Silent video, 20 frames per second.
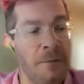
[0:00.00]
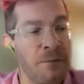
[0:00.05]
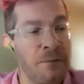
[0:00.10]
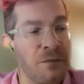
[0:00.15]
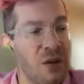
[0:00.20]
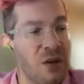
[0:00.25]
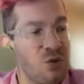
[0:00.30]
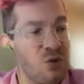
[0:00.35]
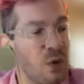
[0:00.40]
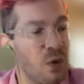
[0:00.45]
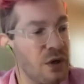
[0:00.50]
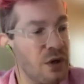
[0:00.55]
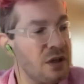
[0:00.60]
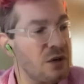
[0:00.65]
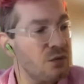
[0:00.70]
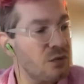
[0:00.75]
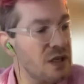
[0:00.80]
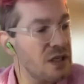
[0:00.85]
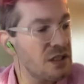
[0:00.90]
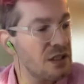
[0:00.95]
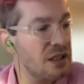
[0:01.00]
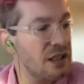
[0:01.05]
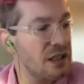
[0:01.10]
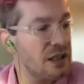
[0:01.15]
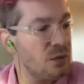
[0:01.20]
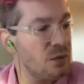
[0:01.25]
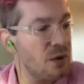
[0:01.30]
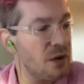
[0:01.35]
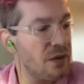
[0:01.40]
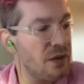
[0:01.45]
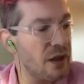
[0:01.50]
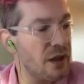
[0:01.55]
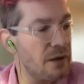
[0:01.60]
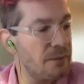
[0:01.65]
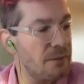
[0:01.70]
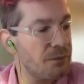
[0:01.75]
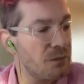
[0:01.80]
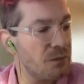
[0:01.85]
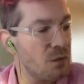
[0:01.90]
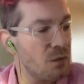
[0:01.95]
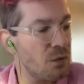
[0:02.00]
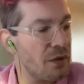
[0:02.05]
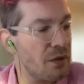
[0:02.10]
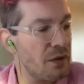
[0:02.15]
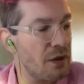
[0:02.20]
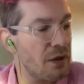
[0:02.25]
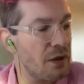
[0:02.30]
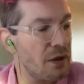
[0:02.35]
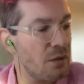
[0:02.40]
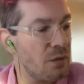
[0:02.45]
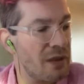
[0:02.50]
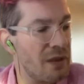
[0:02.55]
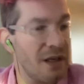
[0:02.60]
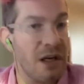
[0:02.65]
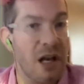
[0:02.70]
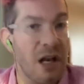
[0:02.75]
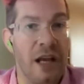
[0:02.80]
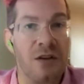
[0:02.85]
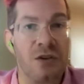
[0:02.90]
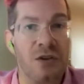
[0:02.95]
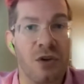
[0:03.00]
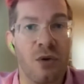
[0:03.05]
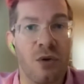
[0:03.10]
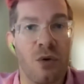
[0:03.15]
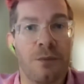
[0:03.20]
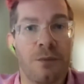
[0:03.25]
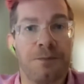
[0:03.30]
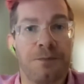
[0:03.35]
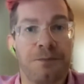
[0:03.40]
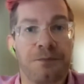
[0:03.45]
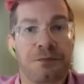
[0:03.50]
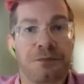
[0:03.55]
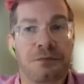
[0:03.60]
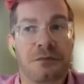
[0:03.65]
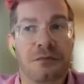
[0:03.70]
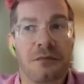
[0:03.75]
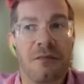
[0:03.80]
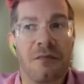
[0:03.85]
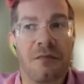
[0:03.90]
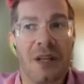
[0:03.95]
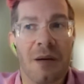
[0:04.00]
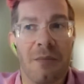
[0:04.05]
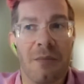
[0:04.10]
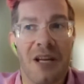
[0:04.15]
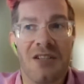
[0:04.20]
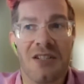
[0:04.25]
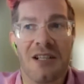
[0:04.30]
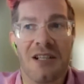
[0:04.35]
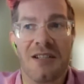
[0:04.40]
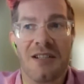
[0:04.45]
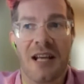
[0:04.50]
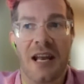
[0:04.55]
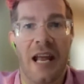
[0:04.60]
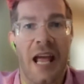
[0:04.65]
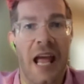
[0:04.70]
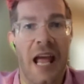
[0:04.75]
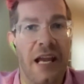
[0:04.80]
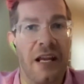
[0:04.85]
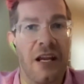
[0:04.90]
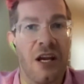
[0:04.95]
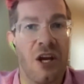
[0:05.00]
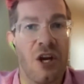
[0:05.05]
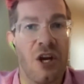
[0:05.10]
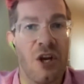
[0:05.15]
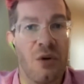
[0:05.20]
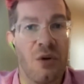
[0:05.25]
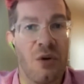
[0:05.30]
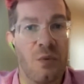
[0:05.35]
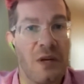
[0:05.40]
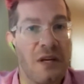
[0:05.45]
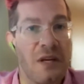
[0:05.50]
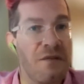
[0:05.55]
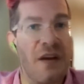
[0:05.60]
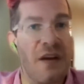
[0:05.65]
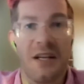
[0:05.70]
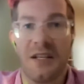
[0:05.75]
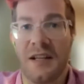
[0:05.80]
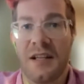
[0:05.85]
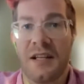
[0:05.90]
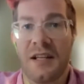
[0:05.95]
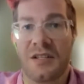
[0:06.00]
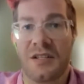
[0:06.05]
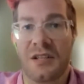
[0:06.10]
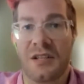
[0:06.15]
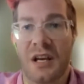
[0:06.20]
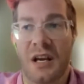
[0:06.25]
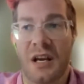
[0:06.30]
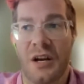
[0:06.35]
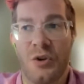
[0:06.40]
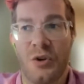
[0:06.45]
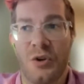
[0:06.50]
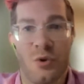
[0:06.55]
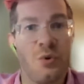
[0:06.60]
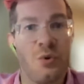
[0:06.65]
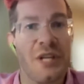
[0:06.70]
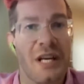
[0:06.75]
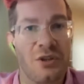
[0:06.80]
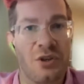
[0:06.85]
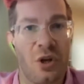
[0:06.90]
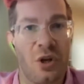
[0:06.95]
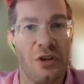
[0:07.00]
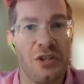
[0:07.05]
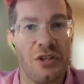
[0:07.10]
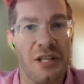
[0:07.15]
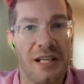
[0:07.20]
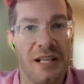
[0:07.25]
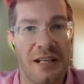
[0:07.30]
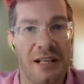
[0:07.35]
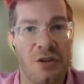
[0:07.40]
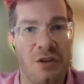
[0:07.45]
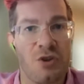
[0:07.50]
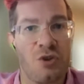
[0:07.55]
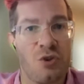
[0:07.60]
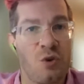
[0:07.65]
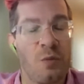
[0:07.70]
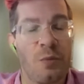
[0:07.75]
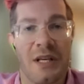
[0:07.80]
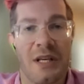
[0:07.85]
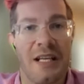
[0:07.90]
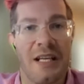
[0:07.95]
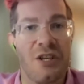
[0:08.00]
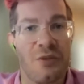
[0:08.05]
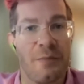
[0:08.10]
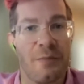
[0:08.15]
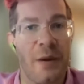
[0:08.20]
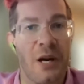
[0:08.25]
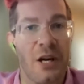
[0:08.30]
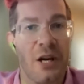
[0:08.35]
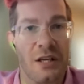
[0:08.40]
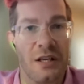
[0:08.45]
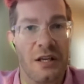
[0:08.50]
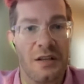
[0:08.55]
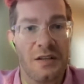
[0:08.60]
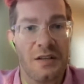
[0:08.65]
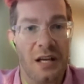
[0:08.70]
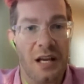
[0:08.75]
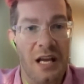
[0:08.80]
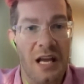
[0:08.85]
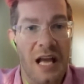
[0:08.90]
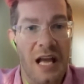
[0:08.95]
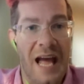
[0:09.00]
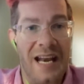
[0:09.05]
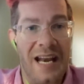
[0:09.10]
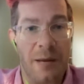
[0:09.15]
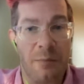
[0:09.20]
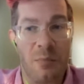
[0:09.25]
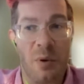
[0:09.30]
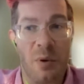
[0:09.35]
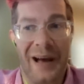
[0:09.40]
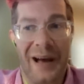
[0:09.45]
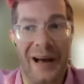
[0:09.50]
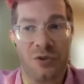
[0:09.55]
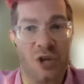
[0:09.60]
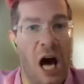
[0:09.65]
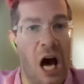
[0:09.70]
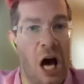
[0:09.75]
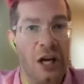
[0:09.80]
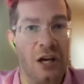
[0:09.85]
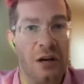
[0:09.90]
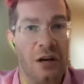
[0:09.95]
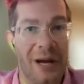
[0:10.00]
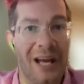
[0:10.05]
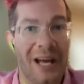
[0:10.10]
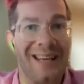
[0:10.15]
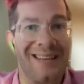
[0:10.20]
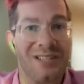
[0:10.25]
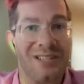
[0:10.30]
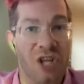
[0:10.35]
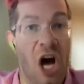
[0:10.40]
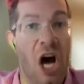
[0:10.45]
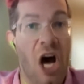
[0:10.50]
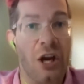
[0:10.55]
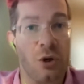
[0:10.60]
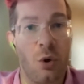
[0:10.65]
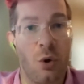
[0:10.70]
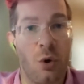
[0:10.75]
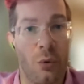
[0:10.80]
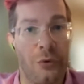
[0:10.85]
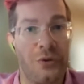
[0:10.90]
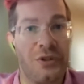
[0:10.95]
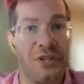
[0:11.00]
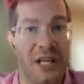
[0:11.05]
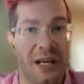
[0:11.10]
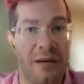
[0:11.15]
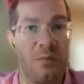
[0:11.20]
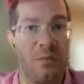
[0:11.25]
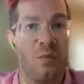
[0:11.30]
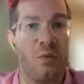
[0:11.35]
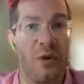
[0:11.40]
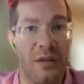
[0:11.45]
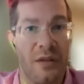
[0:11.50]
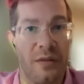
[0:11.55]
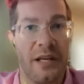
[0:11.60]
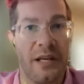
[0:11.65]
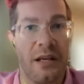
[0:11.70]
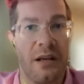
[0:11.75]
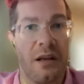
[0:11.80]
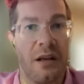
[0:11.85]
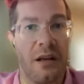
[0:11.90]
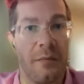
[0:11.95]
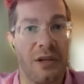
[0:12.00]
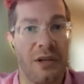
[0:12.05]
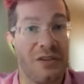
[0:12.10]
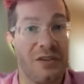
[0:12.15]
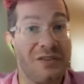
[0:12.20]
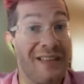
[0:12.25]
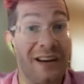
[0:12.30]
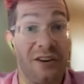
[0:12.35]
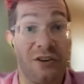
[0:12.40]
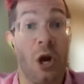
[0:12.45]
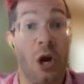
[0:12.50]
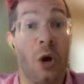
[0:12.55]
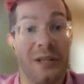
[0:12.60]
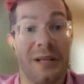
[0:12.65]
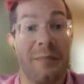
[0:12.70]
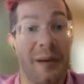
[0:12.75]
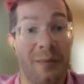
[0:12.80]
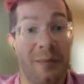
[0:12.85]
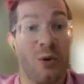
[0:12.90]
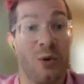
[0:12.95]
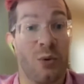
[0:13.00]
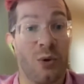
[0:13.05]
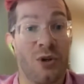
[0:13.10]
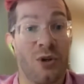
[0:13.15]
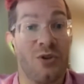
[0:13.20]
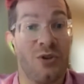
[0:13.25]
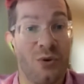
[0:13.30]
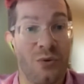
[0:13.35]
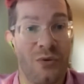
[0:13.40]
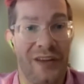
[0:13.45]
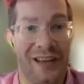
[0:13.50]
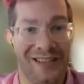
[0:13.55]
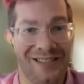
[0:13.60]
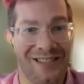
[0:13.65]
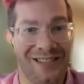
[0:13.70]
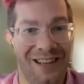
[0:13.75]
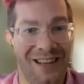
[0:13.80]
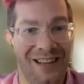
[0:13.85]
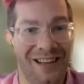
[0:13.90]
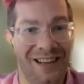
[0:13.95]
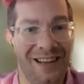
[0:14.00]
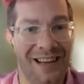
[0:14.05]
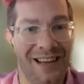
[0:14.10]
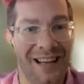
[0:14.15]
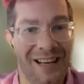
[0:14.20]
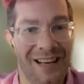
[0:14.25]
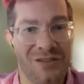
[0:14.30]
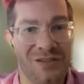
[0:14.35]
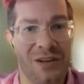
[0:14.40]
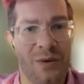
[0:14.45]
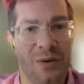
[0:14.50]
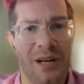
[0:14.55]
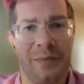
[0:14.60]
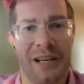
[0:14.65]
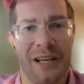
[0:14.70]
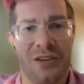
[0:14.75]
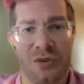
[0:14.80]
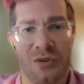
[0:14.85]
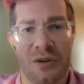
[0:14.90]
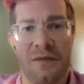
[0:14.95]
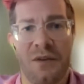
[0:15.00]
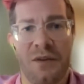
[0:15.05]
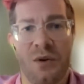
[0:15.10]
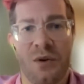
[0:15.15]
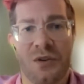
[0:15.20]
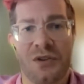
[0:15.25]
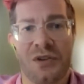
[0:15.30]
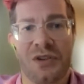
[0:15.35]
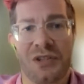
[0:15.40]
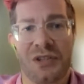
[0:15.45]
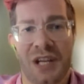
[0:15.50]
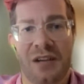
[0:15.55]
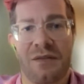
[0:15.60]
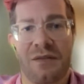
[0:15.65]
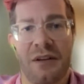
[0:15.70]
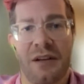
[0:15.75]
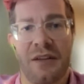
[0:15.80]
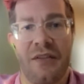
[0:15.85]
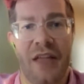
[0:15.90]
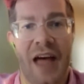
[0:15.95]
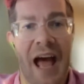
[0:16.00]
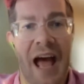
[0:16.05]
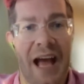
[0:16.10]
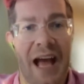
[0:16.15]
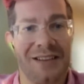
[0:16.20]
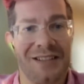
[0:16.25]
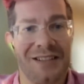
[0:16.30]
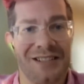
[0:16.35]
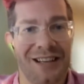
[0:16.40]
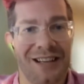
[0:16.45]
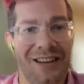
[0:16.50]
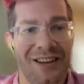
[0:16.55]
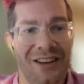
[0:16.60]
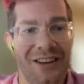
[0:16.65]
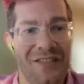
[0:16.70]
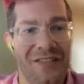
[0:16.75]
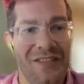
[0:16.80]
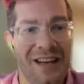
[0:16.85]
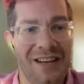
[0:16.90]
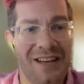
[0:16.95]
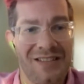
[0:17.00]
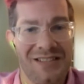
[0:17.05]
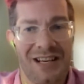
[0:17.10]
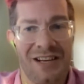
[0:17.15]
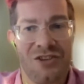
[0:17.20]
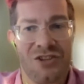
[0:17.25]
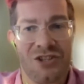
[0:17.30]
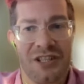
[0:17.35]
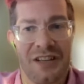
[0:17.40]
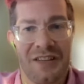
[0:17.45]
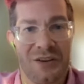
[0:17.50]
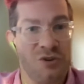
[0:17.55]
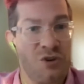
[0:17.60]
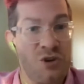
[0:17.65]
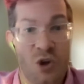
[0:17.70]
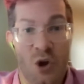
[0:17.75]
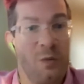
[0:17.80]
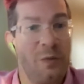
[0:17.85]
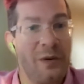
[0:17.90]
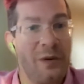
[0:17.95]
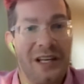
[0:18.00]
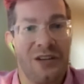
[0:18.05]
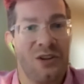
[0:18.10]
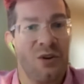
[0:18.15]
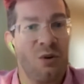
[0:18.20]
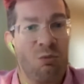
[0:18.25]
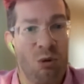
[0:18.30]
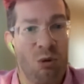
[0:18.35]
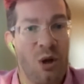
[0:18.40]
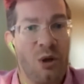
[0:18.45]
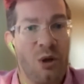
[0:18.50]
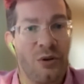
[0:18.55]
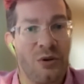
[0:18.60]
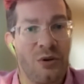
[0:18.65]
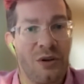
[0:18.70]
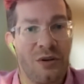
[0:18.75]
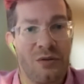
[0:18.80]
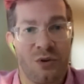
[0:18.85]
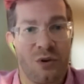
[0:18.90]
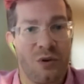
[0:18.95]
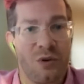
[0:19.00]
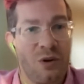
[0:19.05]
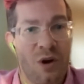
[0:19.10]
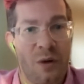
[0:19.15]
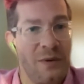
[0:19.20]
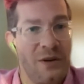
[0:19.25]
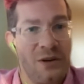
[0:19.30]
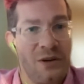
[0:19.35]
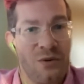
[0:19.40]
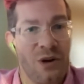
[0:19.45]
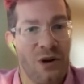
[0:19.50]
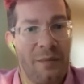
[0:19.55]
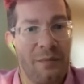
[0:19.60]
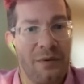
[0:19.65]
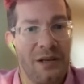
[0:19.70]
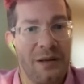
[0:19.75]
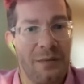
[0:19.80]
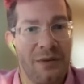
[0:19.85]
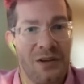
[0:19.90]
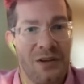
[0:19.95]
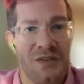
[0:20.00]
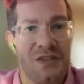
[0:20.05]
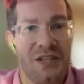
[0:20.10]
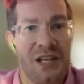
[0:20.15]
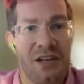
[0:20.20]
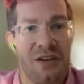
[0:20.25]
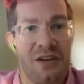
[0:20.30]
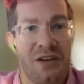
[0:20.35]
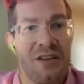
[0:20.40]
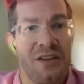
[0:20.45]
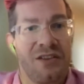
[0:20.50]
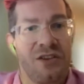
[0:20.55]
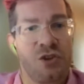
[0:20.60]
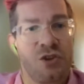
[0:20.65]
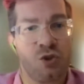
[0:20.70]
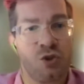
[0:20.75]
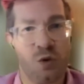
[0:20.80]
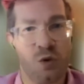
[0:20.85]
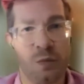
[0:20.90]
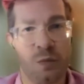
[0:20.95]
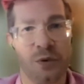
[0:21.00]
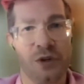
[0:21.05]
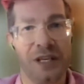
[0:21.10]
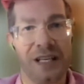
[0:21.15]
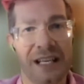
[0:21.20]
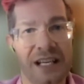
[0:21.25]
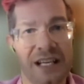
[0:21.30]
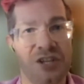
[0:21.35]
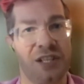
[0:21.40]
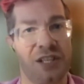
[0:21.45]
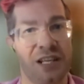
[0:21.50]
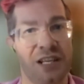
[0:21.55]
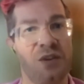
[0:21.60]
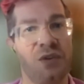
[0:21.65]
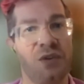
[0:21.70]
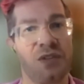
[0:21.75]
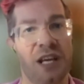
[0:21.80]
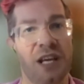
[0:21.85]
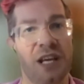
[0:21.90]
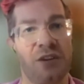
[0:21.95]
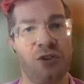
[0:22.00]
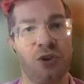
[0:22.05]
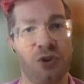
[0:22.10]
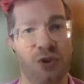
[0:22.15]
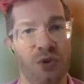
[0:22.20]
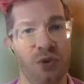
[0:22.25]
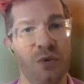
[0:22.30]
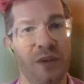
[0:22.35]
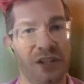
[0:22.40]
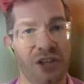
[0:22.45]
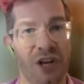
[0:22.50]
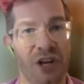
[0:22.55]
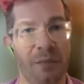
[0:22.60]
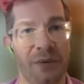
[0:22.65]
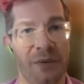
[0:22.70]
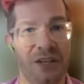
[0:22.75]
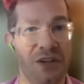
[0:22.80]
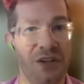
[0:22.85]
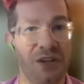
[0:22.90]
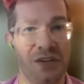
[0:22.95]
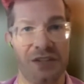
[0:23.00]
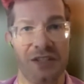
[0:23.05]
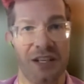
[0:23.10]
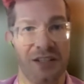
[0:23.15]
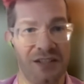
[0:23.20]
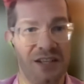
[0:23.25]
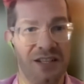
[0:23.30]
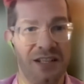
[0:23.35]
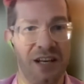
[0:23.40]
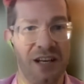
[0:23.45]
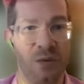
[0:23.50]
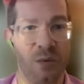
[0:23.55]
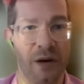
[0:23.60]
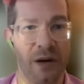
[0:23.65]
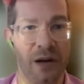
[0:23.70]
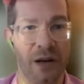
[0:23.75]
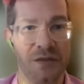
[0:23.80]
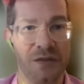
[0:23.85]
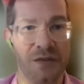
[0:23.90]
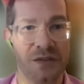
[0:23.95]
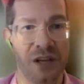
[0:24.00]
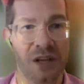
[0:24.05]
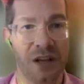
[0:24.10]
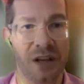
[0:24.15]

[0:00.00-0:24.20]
I was working recently with a client who basically said, hey, we invented this new technology in this super niche market, and I'm about to hire my entire old team with me because they're the only people who can do this. And I was like, wait a minute. So if you are successful in that, then essentially there's nobody in the world who can copy your company because the super niche skill set to do this company doesn't exist anywhere else.